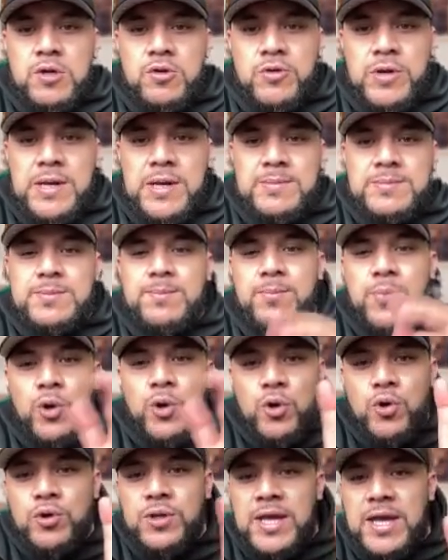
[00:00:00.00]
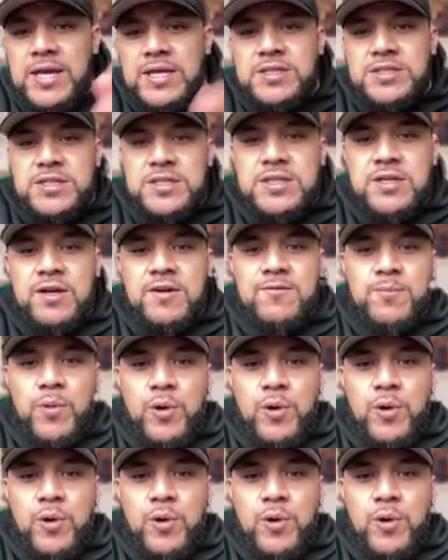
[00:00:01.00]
grams per kg of